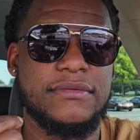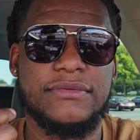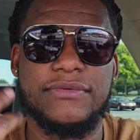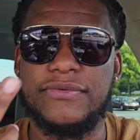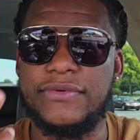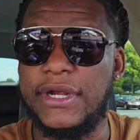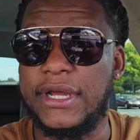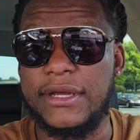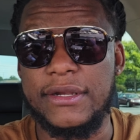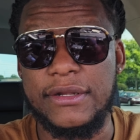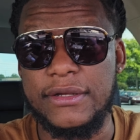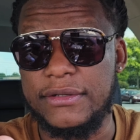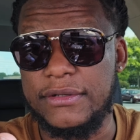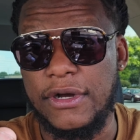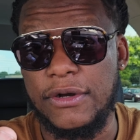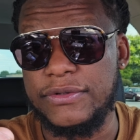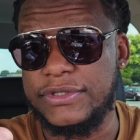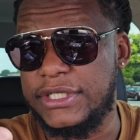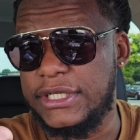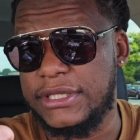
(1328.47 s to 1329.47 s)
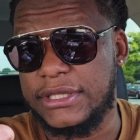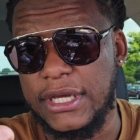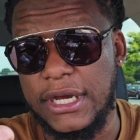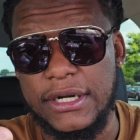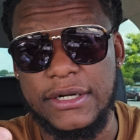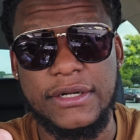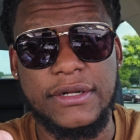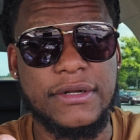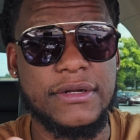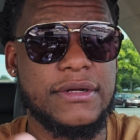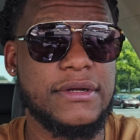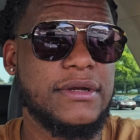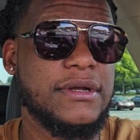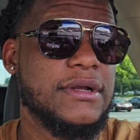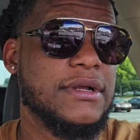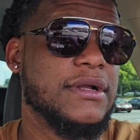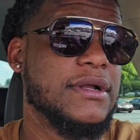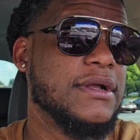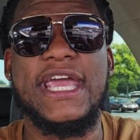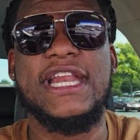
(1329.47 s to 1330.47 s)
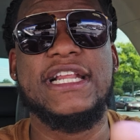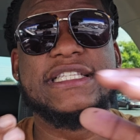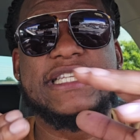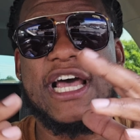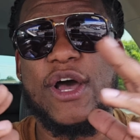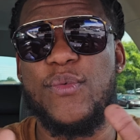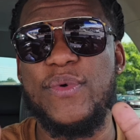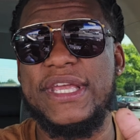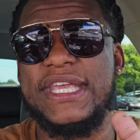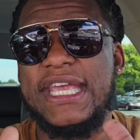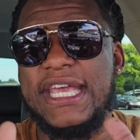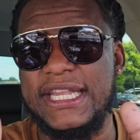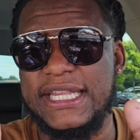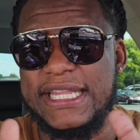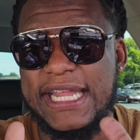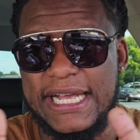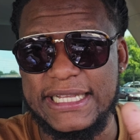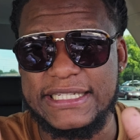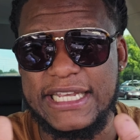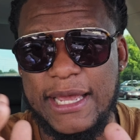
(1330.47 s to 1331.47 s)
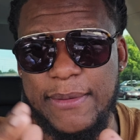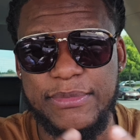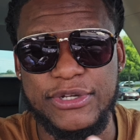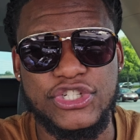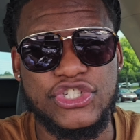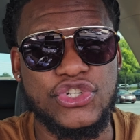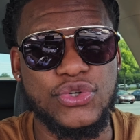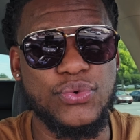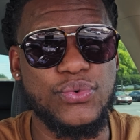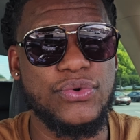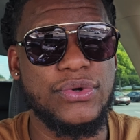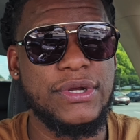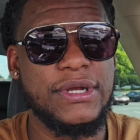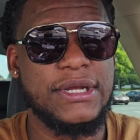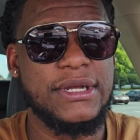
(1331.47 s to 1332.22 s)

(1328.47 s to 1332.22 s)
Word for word: regular OG thunder, anytime we get that type of shoe,